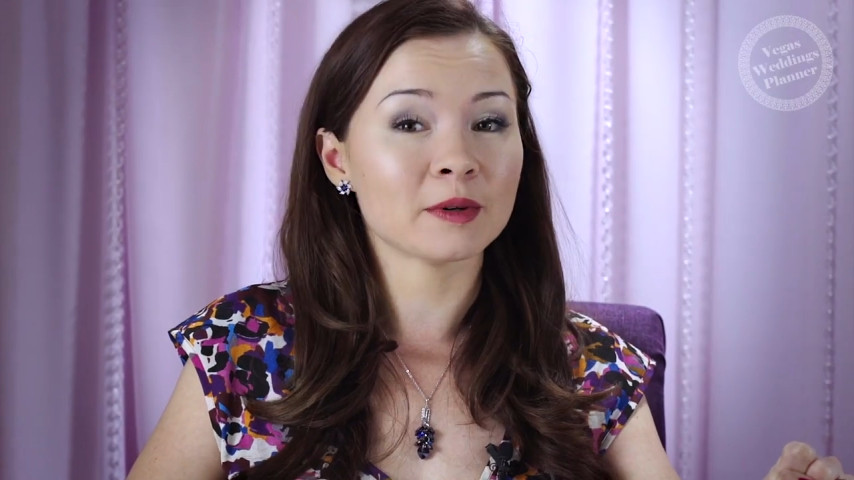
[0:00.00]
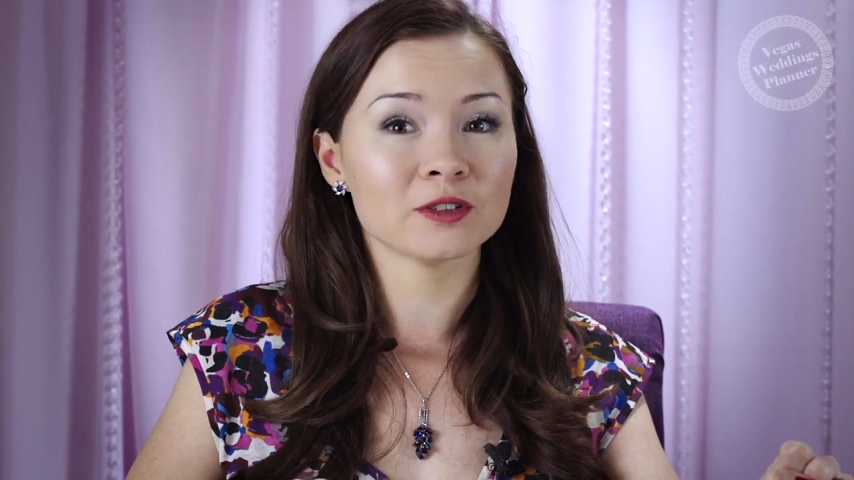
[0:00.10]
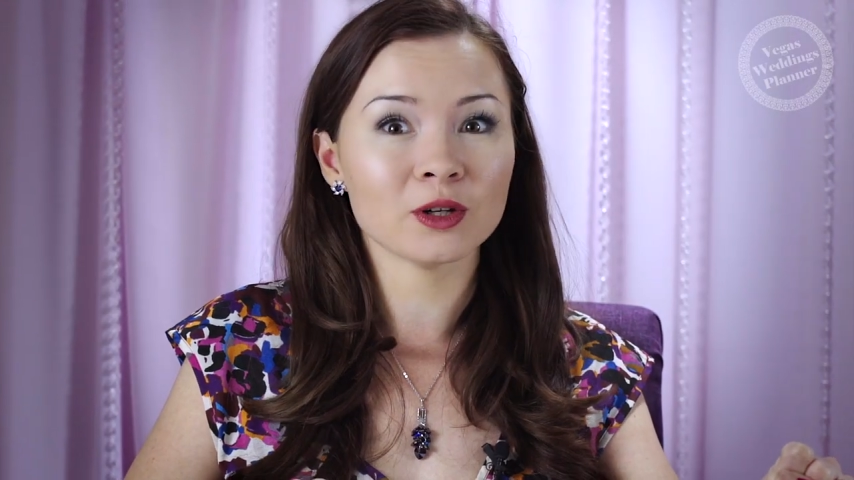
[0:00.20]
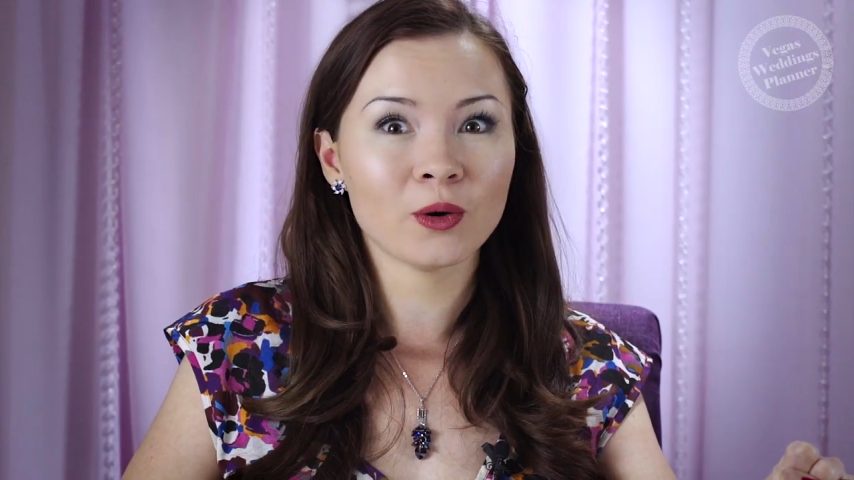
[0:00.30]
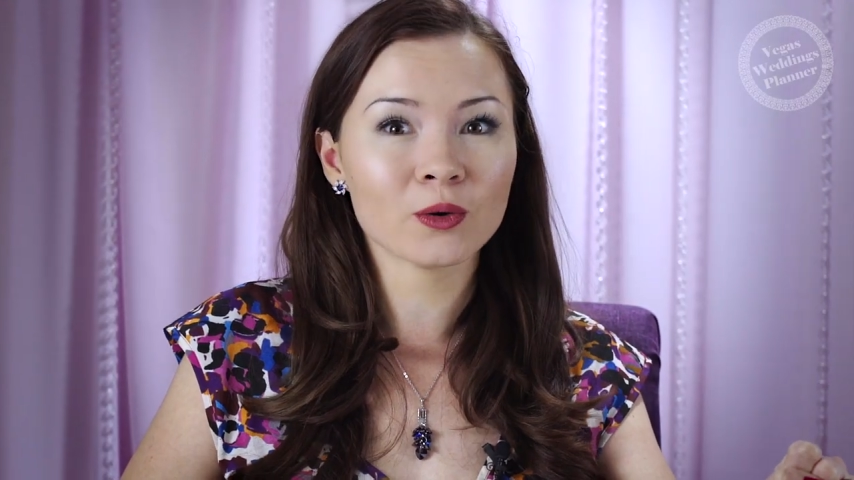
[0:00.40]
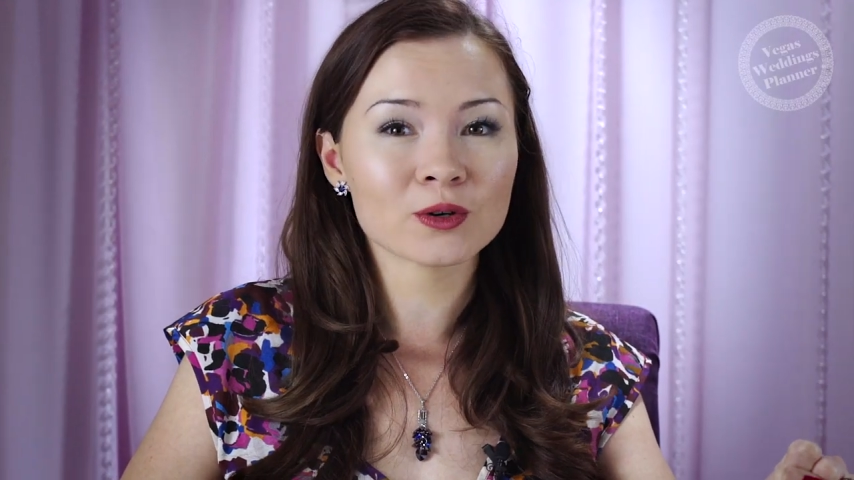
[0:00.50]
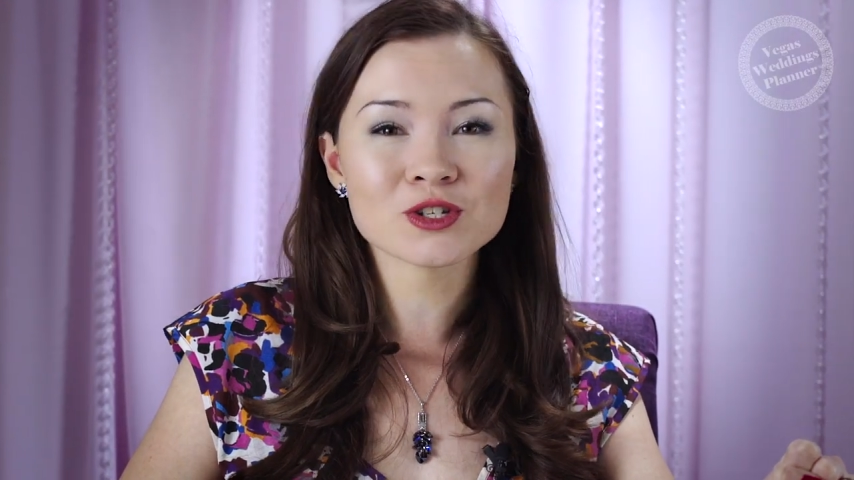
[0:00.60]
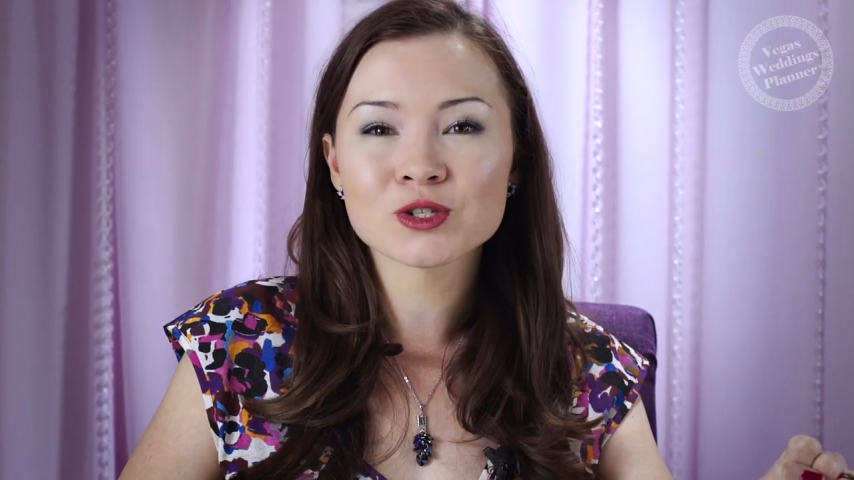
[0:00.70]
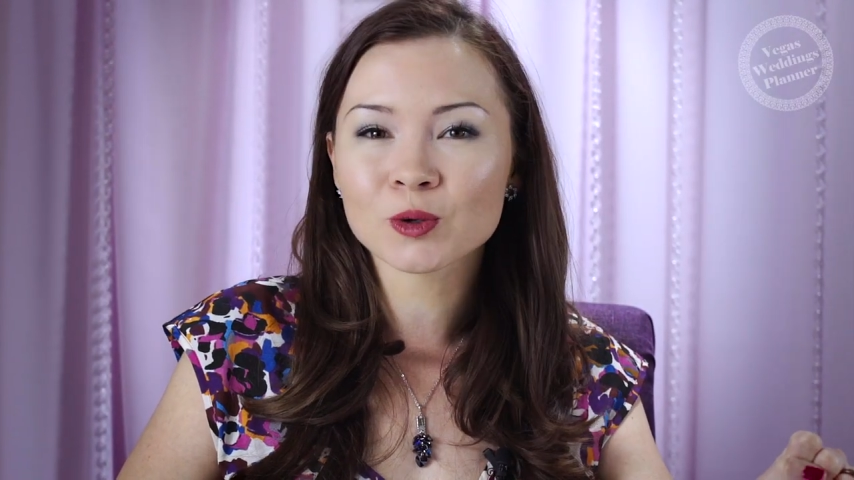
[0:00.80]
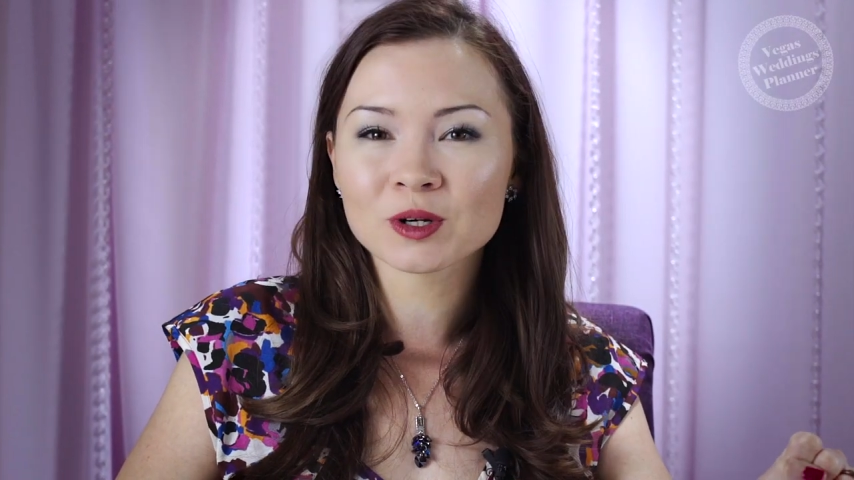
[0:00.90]
of the horror
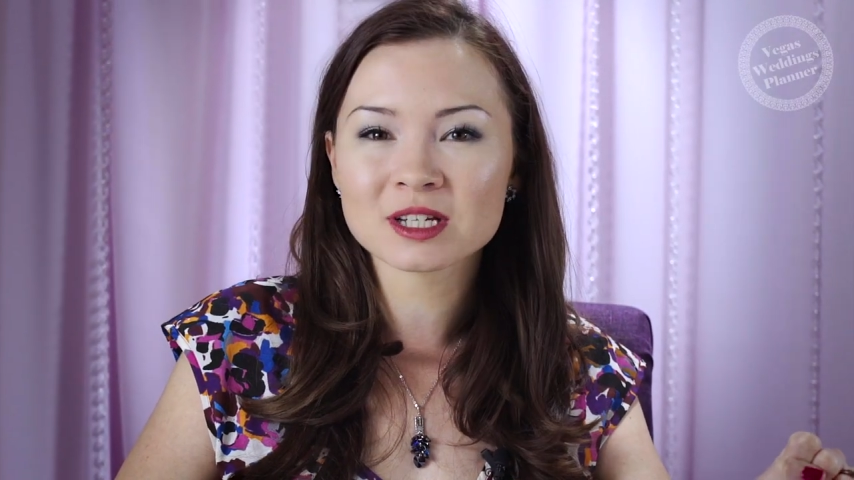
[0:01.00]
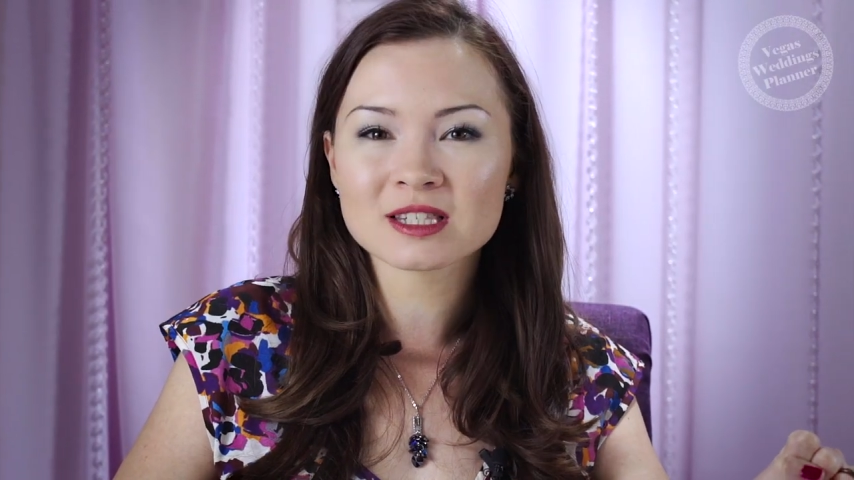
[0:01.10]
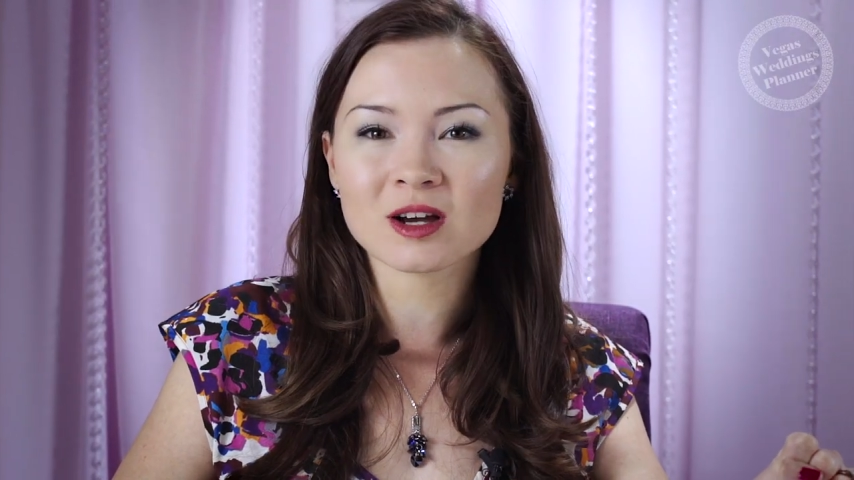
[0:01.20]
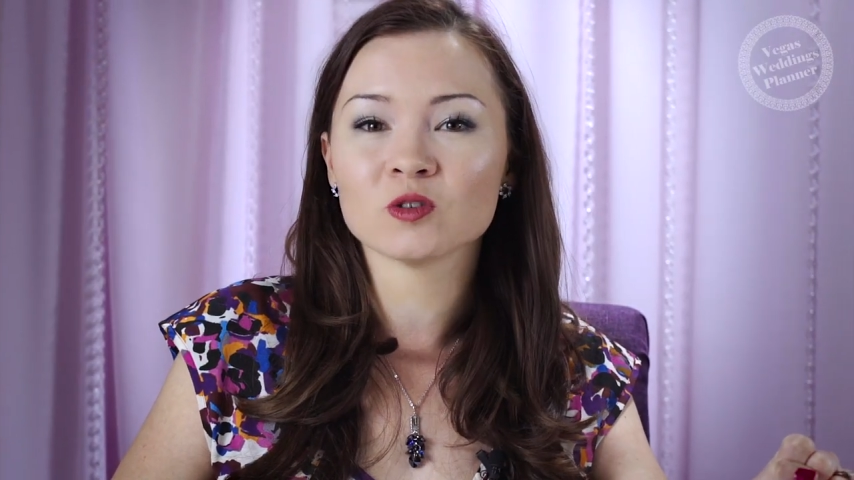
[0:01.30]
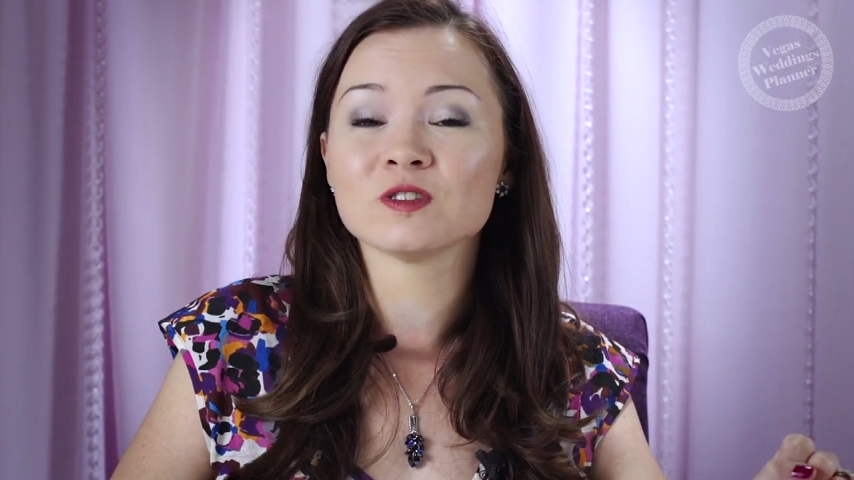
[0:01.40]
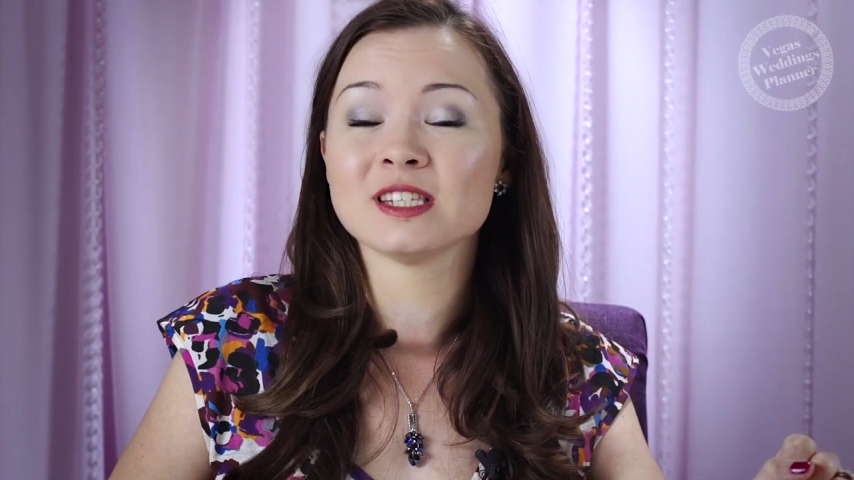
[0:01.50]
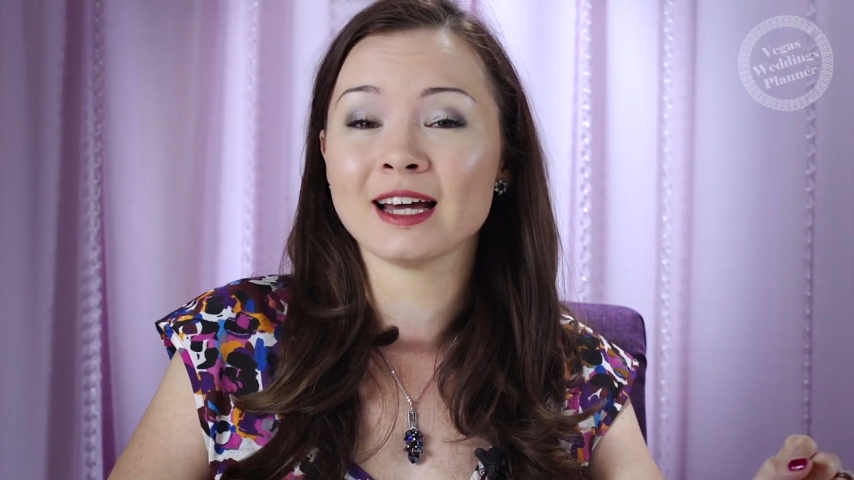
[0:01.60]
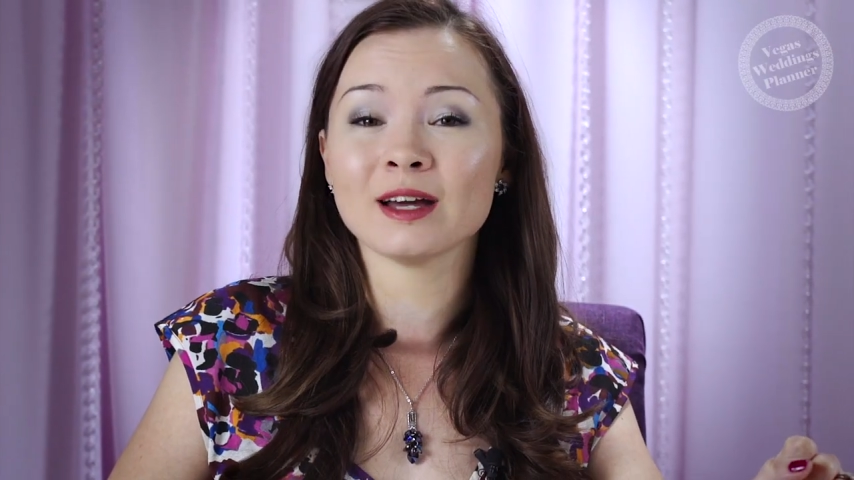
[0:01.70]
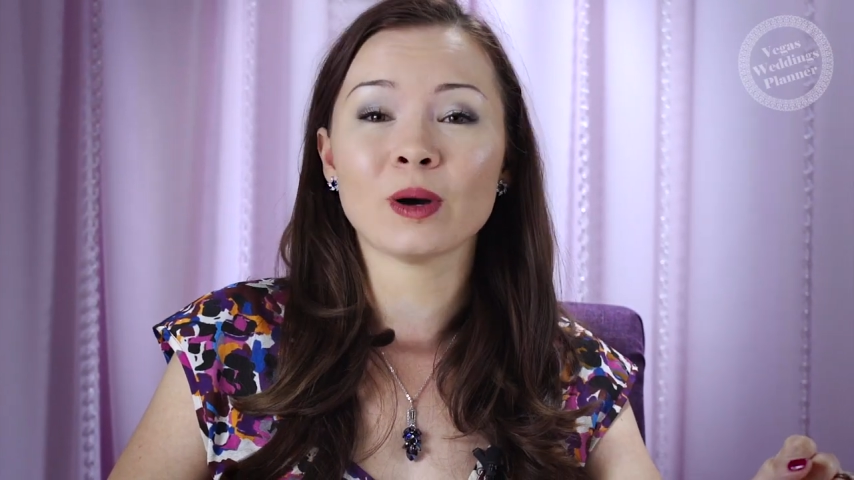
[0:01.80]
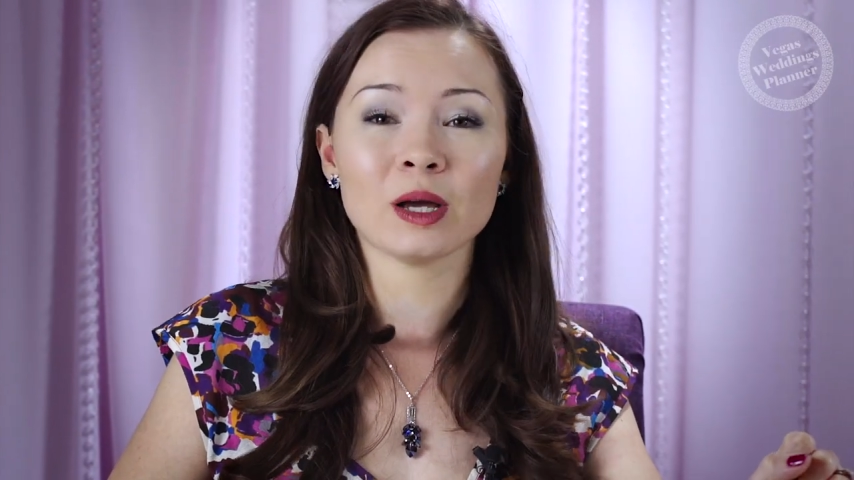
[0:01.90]
stories of
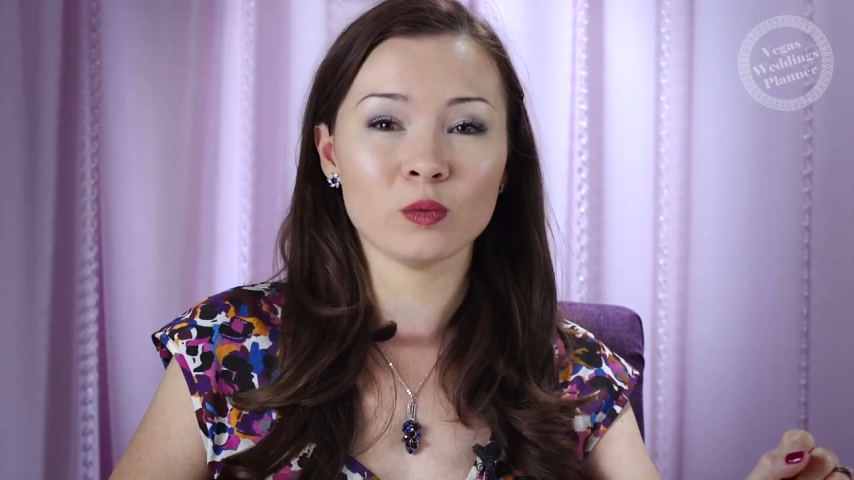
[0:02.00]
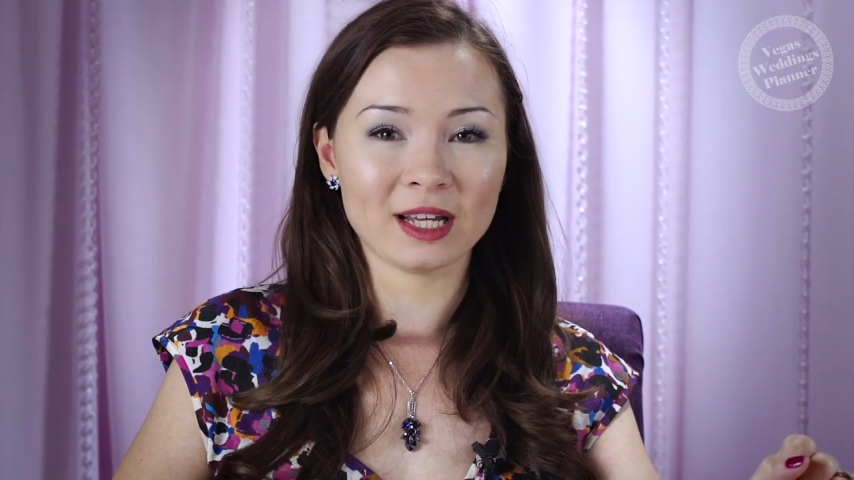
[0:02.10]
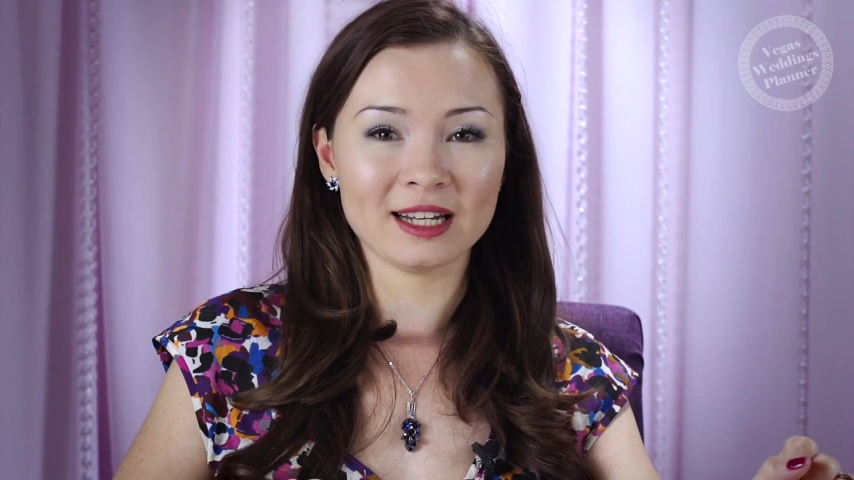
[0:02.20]
DIY